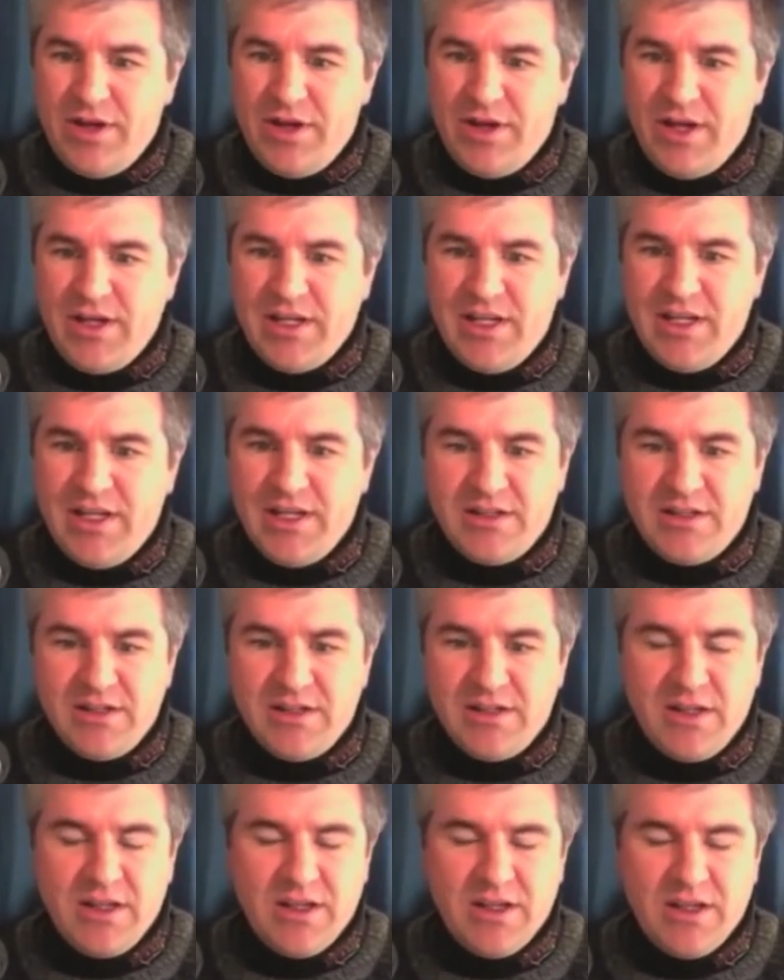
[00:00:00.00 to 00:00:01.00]
I'd get
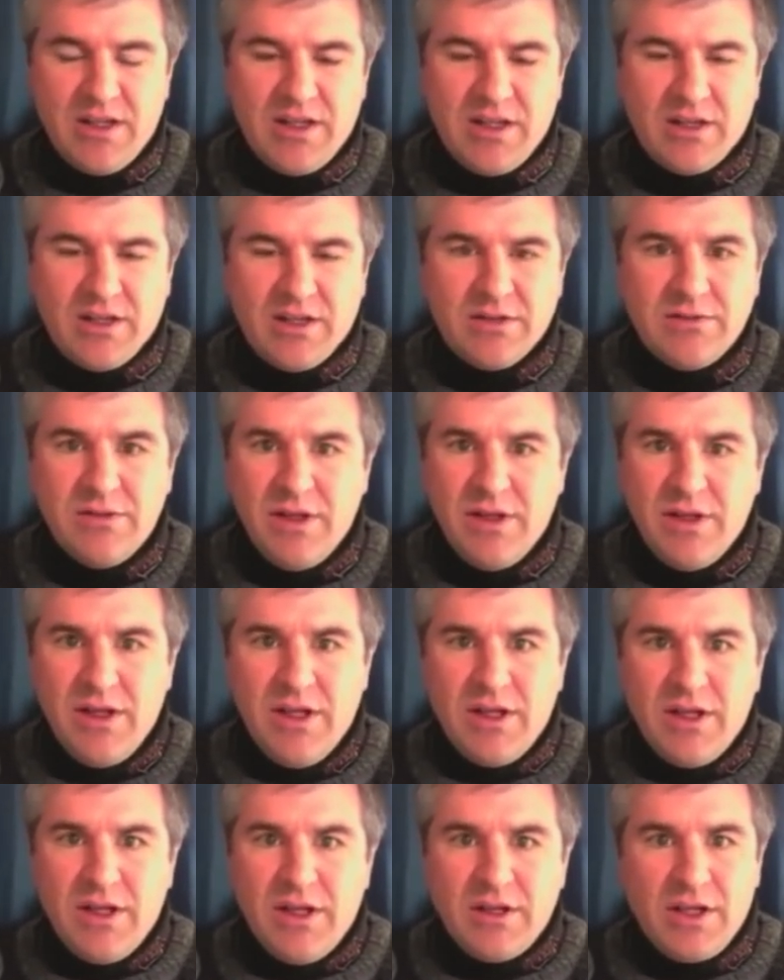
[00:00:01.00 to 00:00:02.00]
a
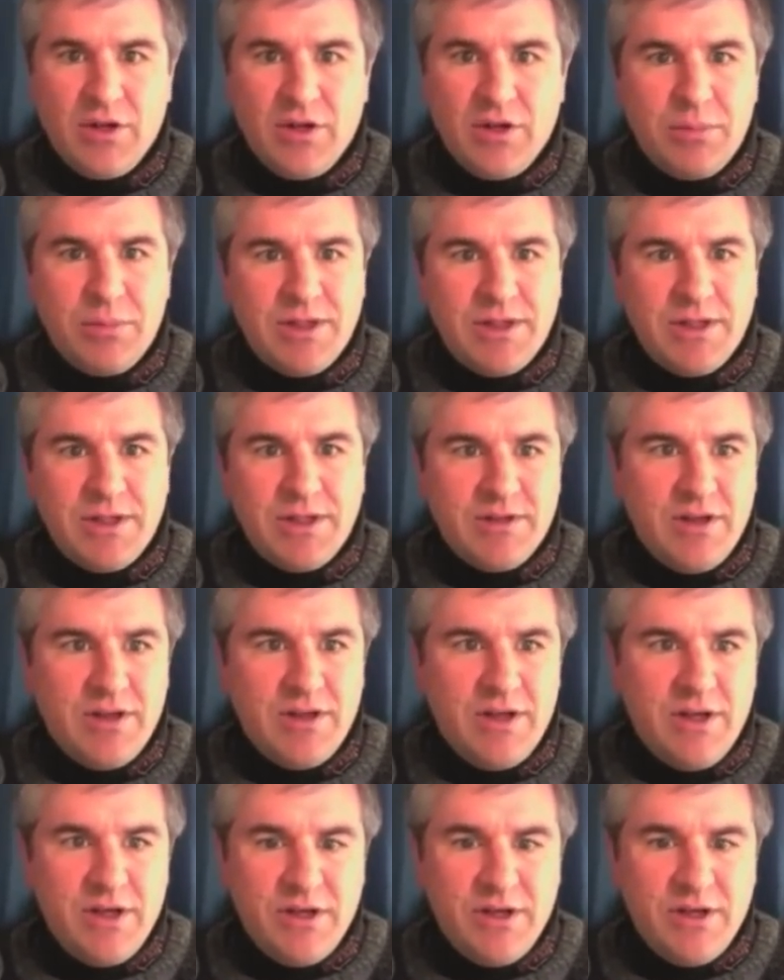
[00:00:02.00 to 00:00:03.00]
little bit
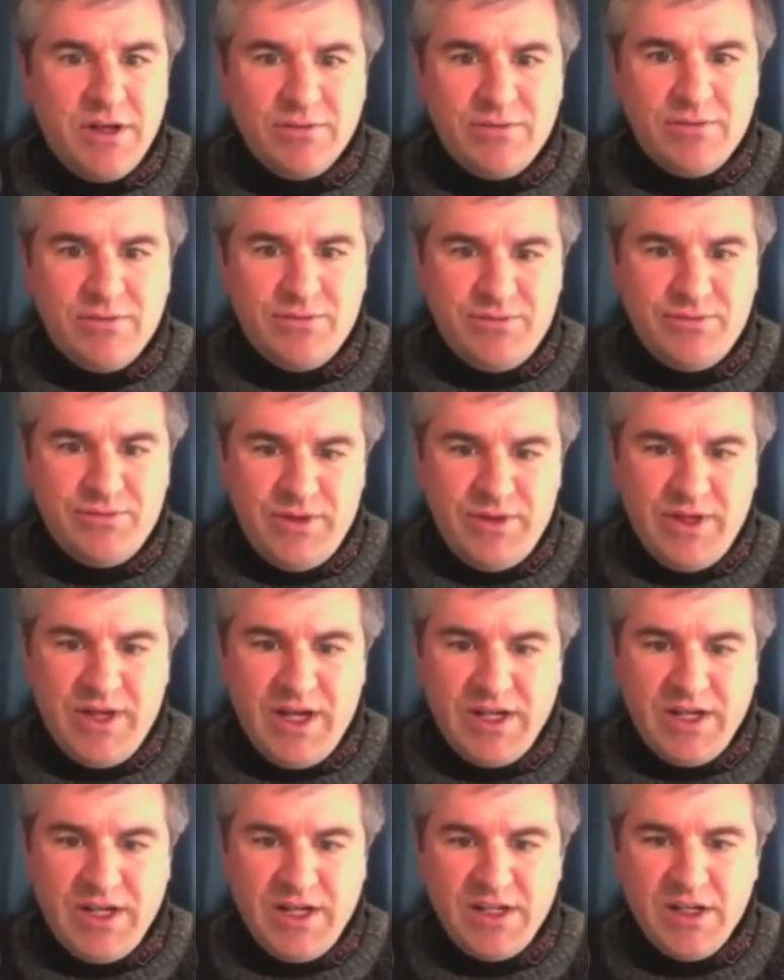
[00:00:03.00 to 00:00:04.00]
of an
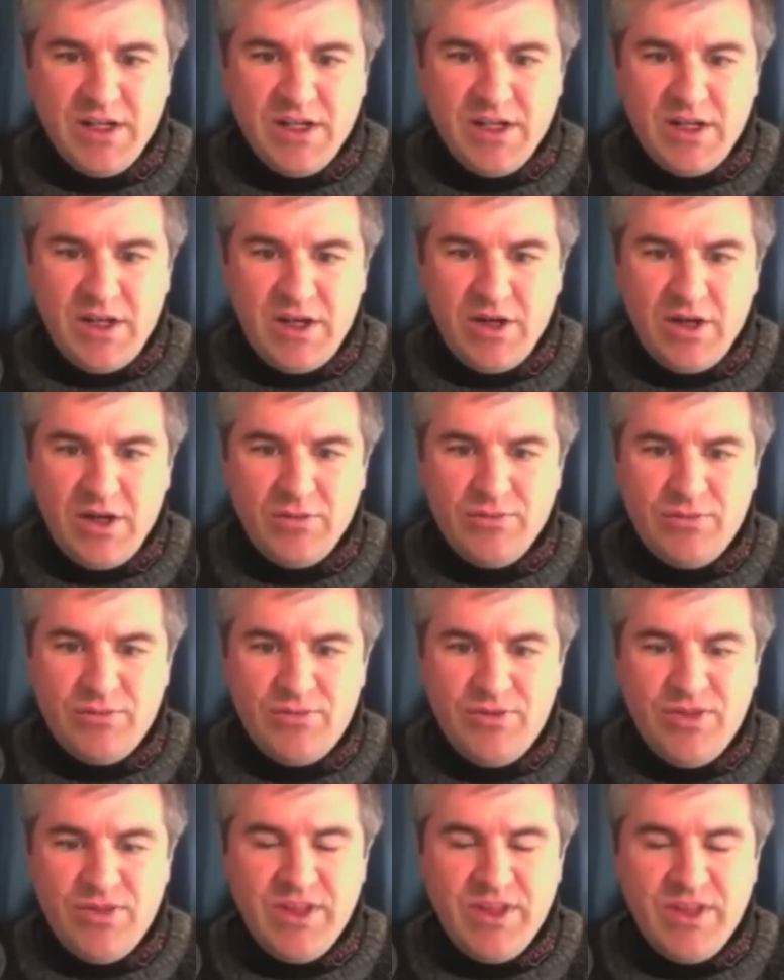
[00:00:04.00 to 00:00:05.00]
idea of
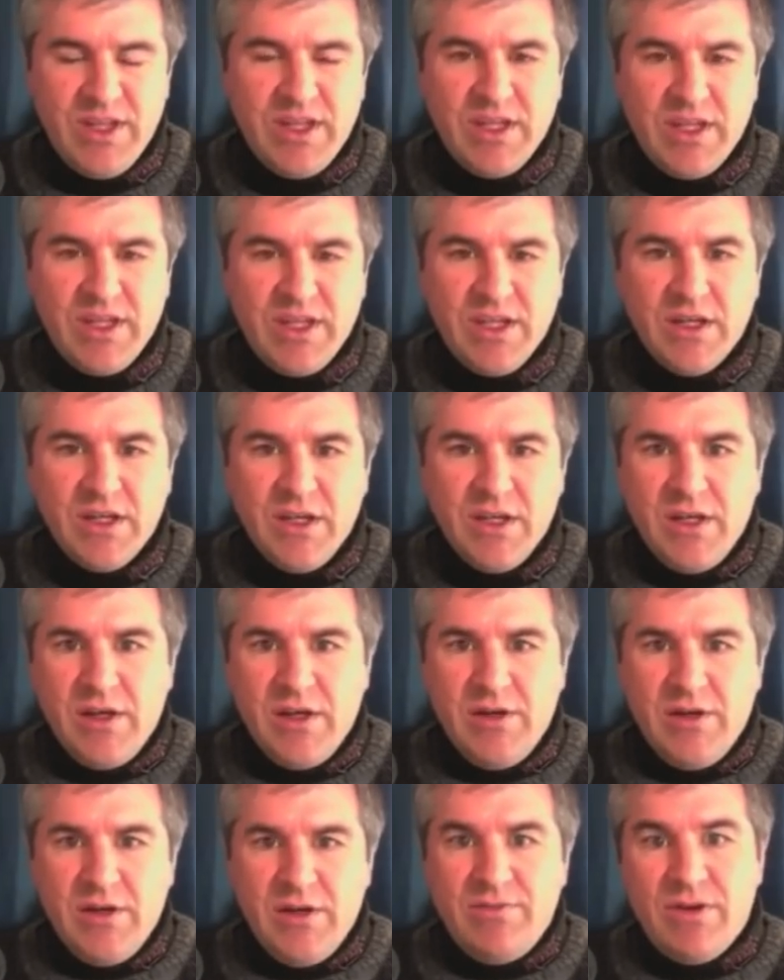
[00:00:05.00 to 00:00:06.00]
the
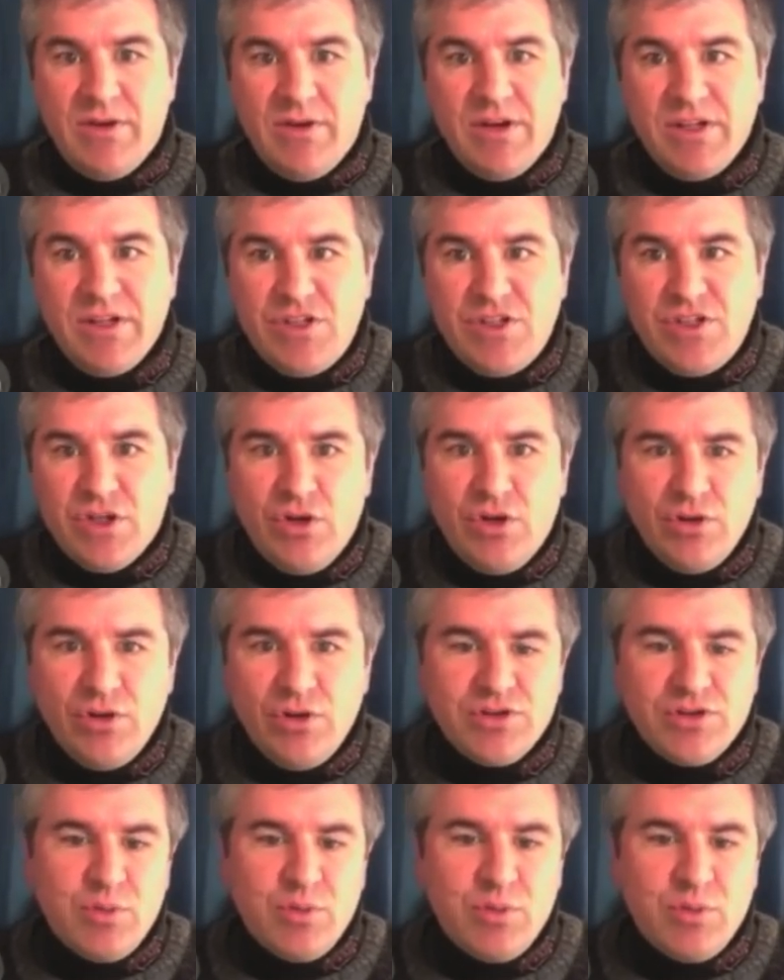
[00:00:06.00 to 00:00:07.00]
various Yakult
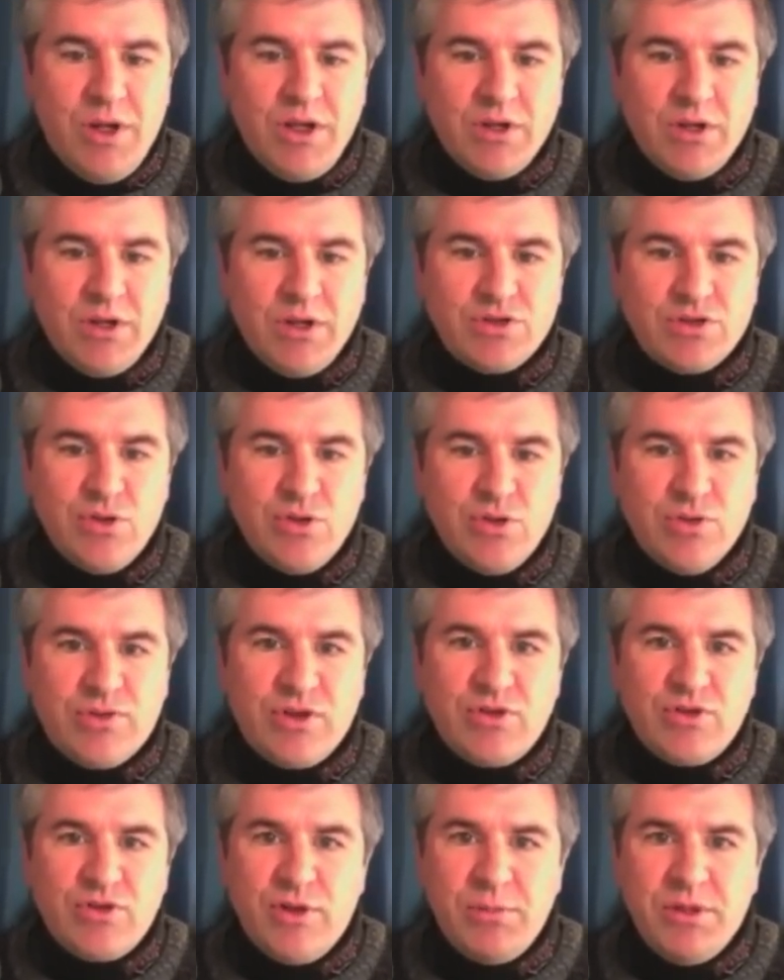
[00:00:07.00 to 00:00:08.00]
Swallows who have
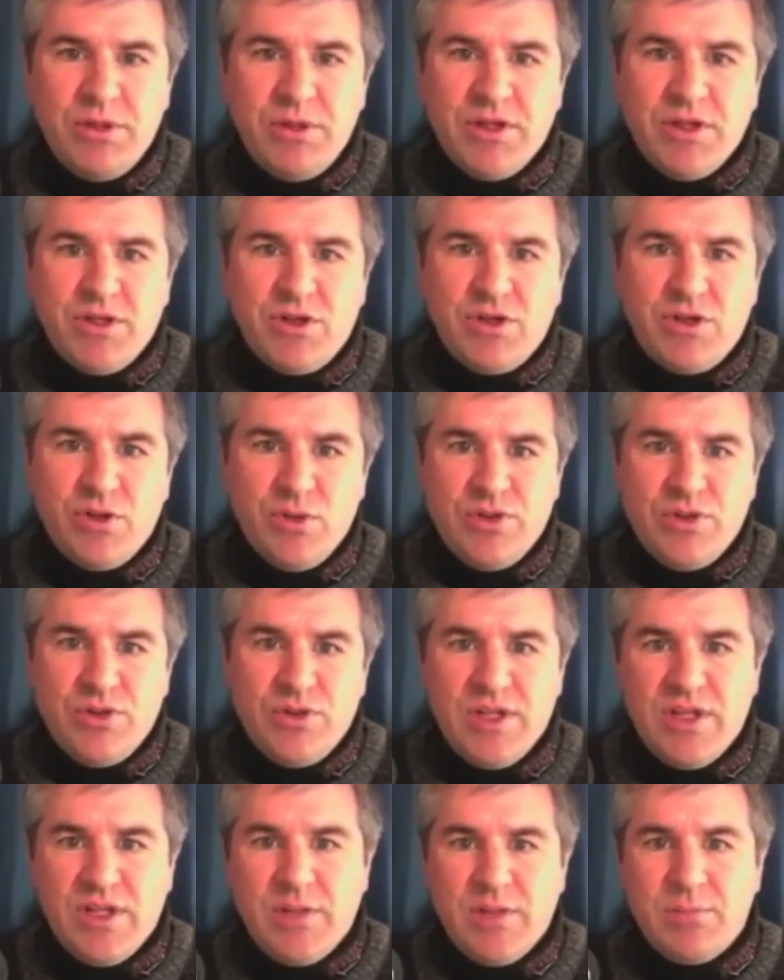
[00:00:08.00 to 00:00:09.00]
contributed to
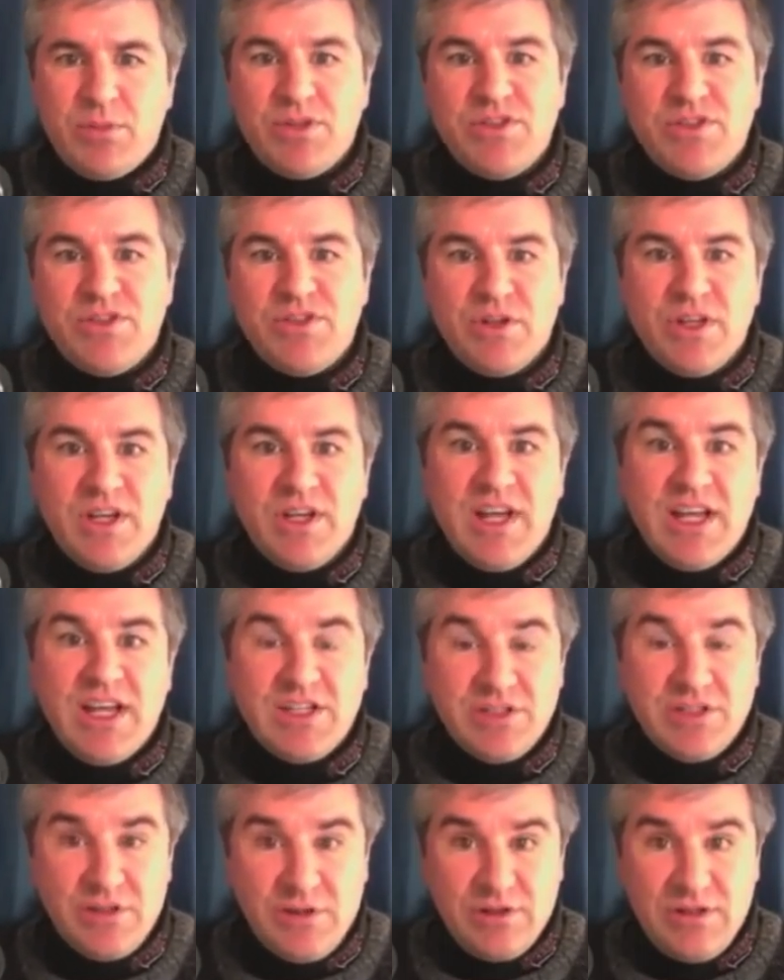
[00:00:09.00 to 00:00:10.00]
the Brazilian
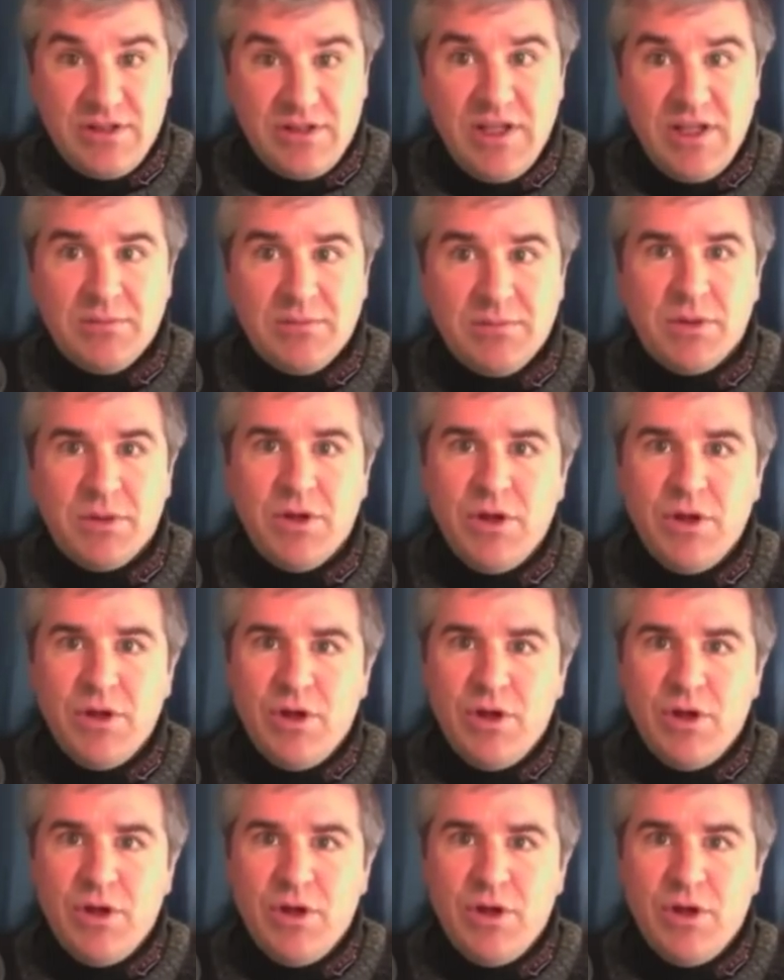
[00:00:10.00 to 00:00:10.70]
national team,